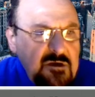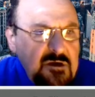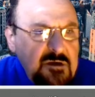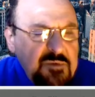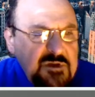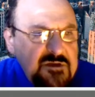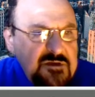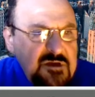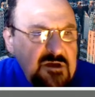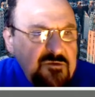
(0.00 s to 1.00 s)
please
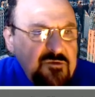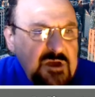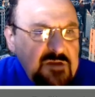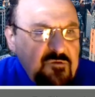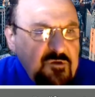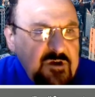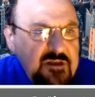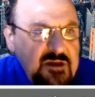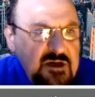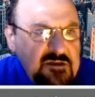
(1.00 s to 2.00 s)
do not forget
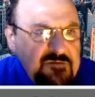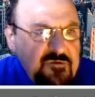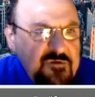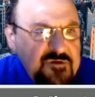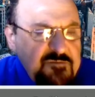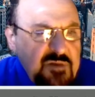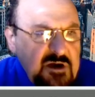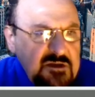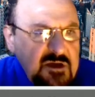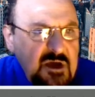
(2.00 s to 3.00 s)
that the first
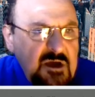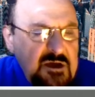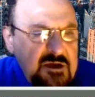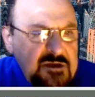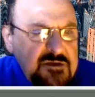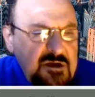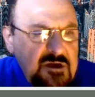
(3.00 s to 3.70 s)
part is